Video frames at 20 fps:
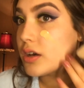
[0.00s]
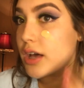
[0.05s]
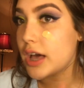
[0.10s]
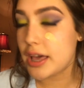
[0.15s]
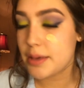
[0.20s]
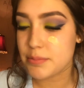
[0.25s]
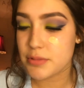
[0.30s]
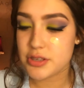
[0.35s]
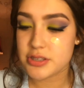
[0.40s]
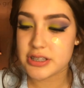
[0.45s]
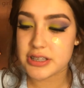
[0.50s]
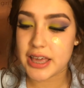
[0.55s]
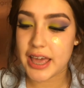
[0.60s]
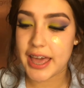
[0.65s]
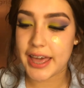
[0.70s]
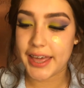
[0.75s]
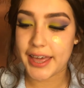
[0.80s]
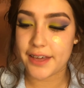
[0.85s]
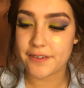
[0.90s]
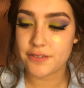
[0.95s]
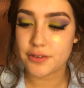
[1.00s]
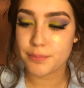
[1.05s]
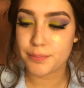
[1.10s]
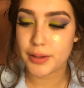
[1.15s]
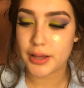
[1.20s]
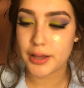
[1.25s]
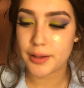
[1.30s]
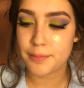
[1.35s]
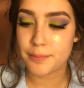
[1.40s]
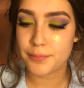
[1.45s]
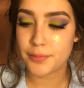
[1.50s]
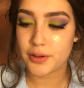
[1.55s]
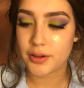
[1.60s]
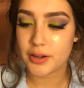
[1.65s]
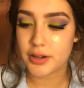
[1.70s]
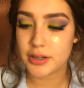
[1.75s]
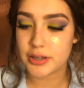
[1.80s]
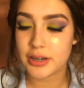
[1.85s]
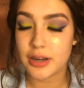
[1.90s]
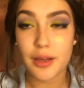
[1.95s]
I'm using half a pump
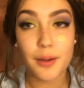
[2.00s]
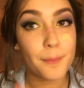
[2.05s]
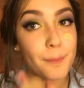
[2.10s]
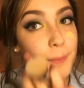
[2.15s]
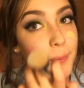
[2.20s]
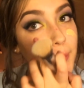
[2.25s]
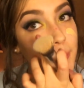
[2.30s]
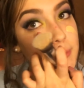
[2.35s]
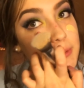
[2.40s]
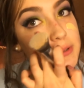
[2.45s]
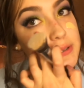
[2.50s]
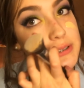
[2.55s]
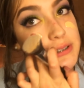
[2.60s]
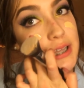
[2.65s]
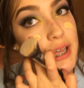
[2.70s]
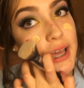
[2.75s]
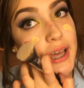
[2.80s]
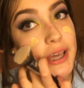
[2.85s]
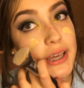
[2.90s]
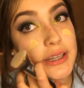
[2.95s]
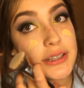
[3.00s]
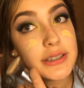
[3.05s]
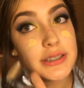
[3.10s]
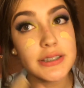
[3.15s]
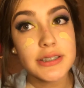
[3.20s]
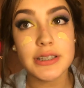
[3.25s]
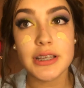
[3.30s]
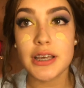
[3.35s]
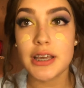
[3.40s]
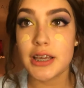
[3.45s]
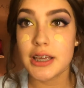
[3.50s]
on both sides